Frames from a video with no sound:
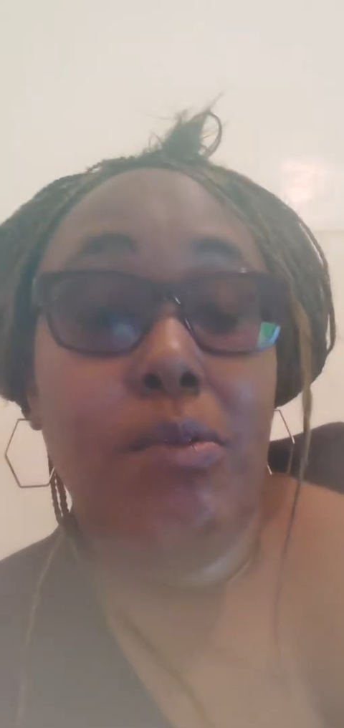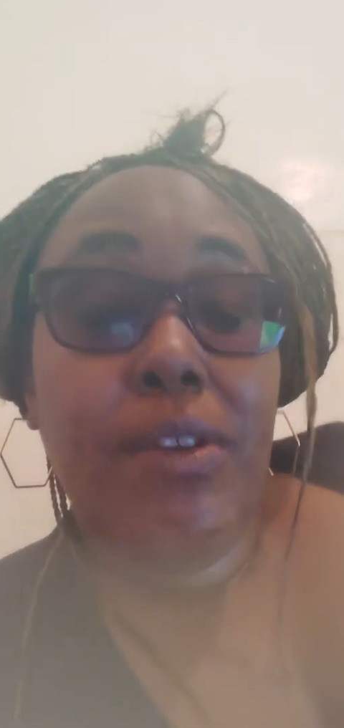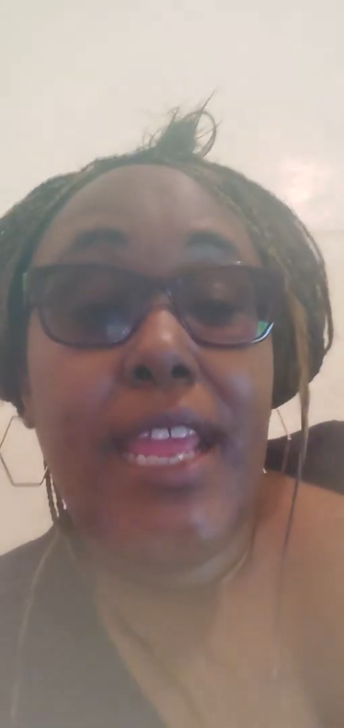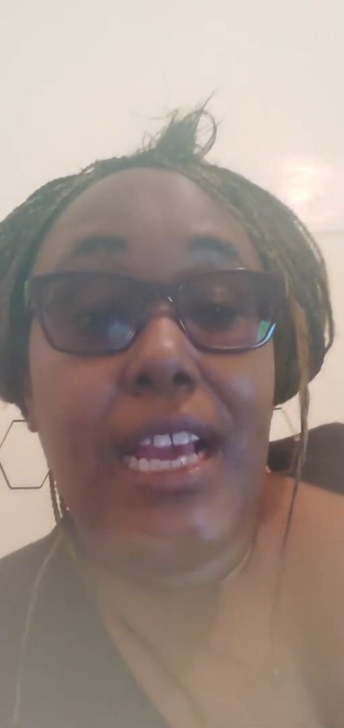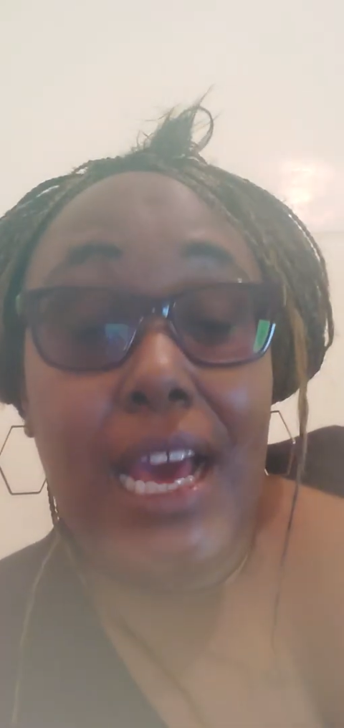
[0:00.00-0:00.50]

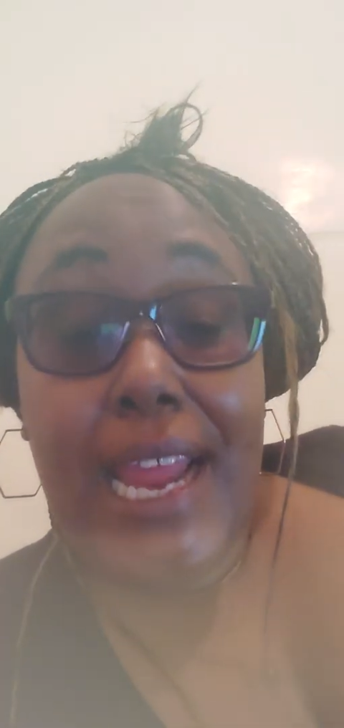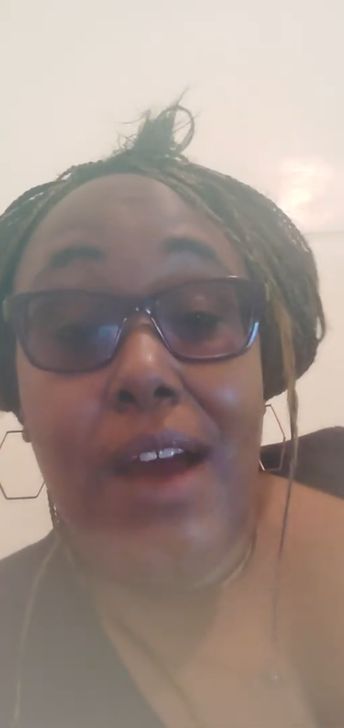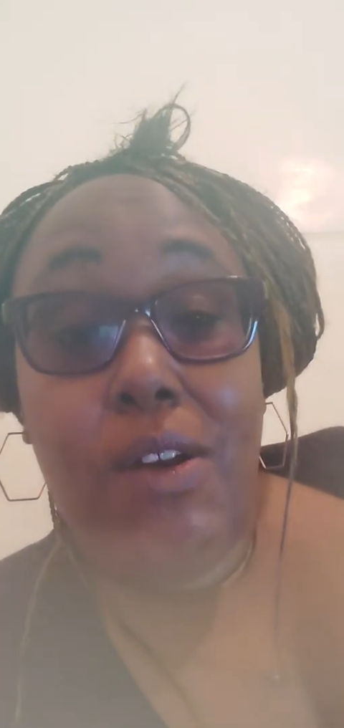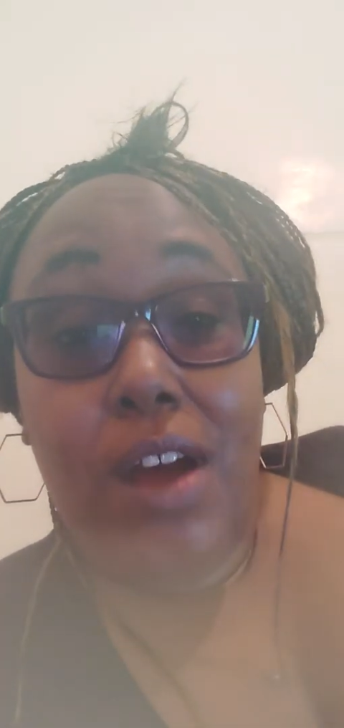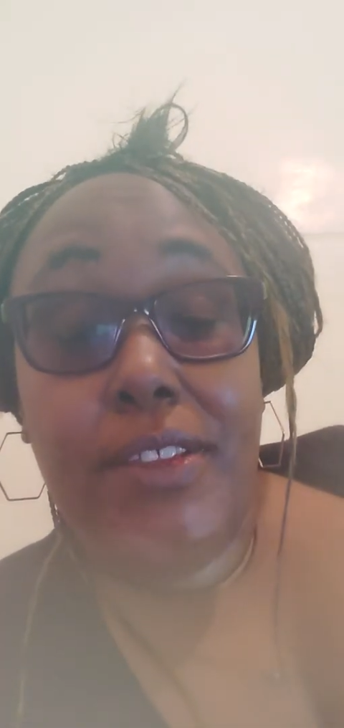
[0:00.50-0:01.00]
when they cut
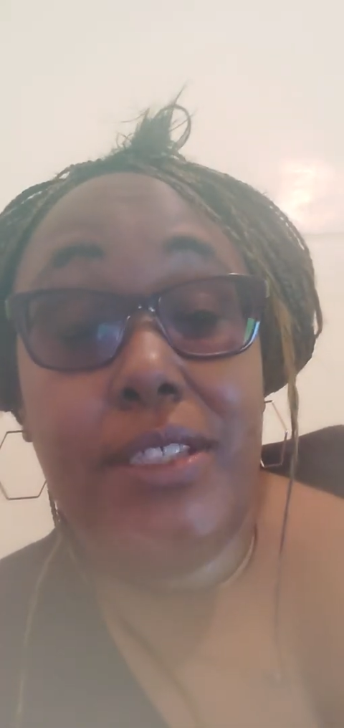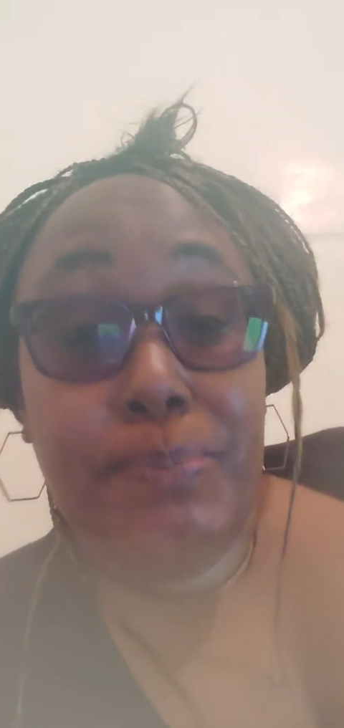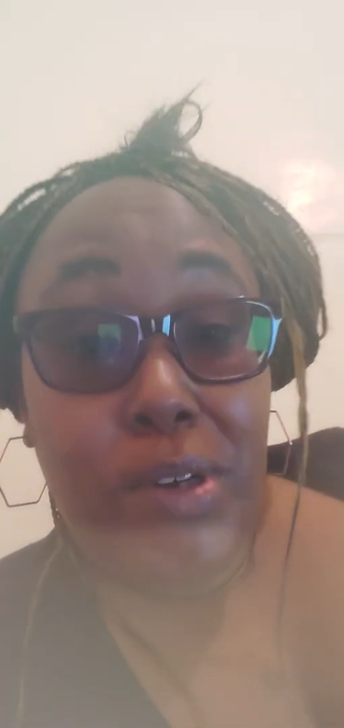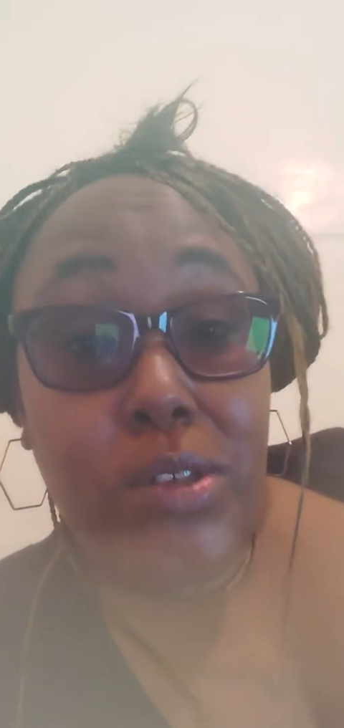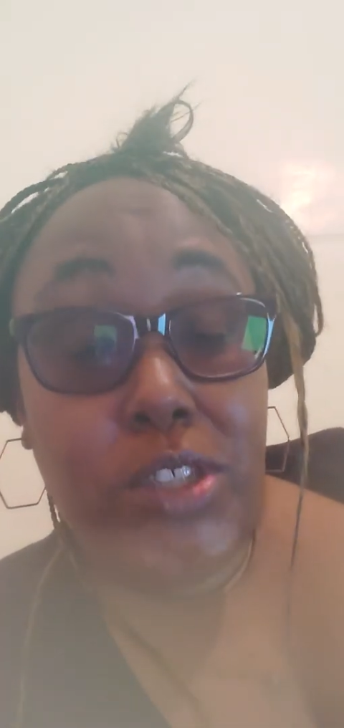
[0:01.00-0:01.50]
out all this
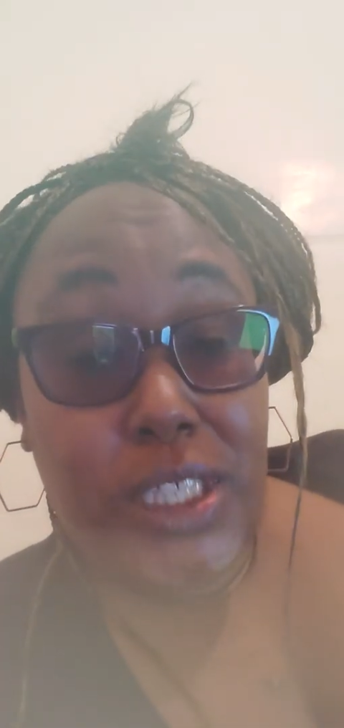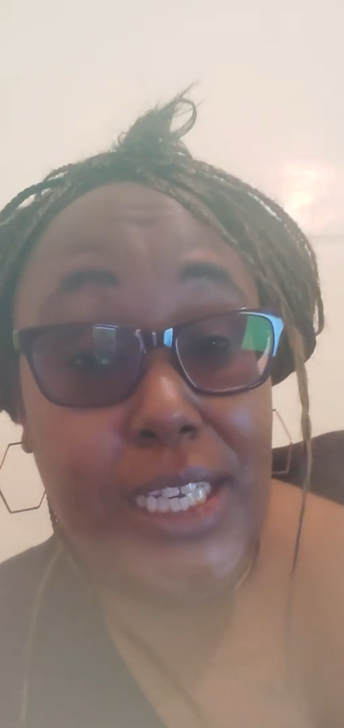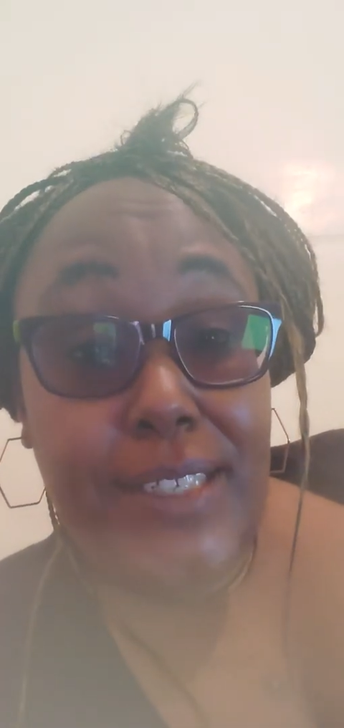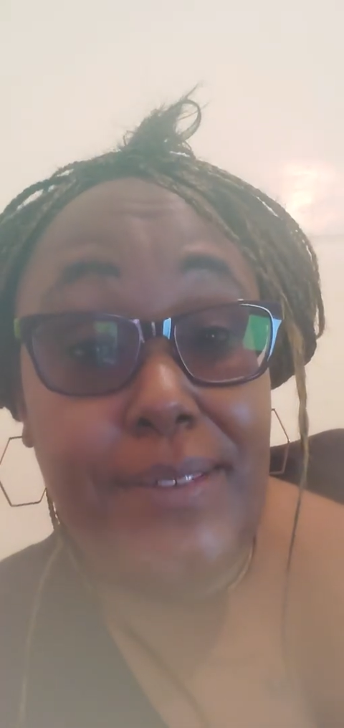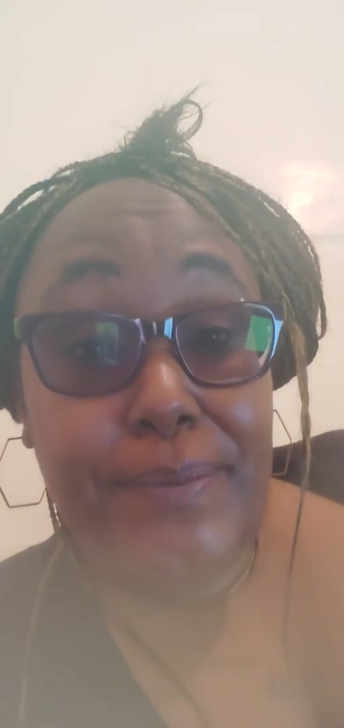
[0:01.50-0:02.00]
bullshit,